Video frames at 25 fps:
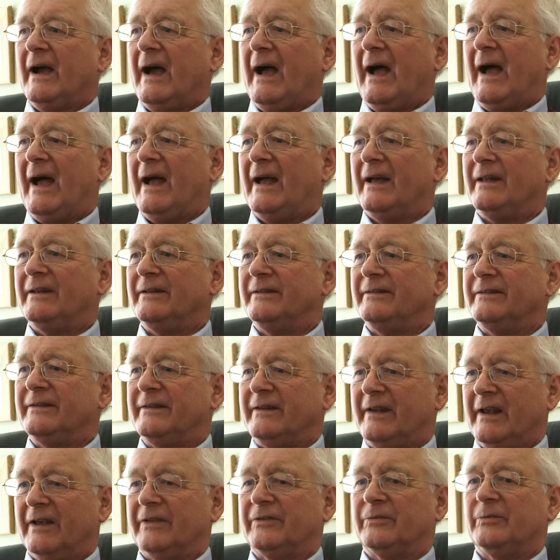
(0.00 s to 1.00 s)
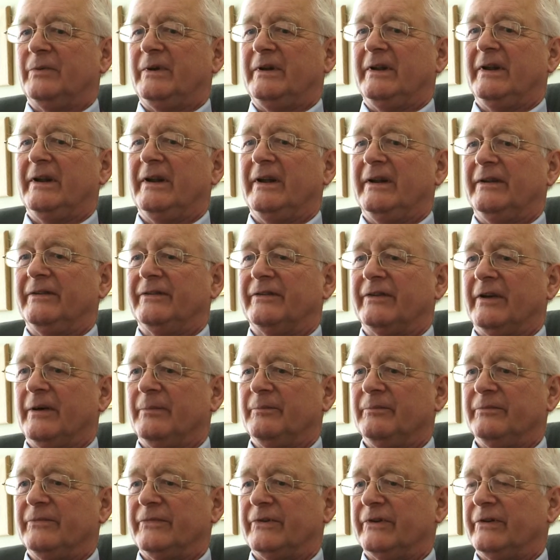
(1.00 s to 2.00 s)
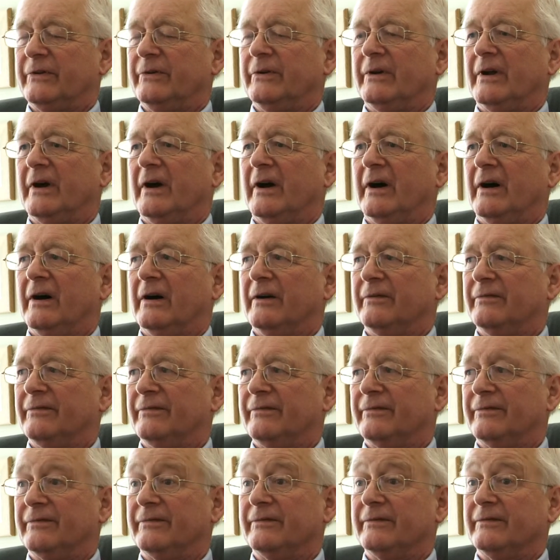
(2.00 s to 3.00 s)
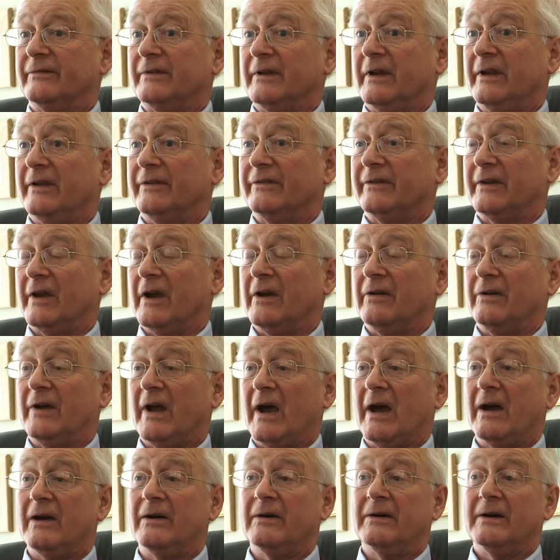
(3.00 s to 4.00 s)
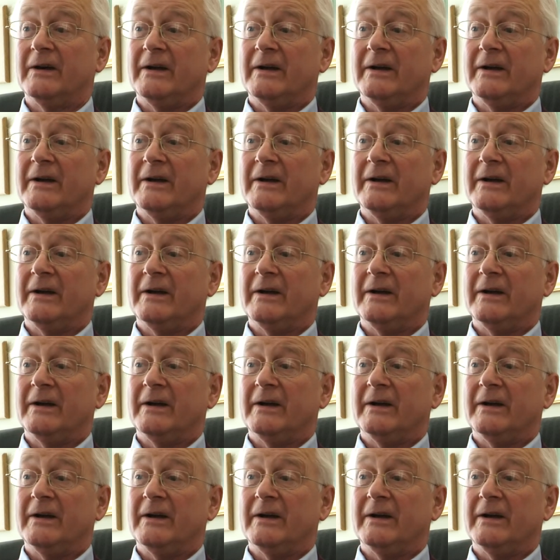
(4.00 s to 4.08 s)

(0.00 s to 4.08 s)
and yes, we did it some 2.5 years ago now,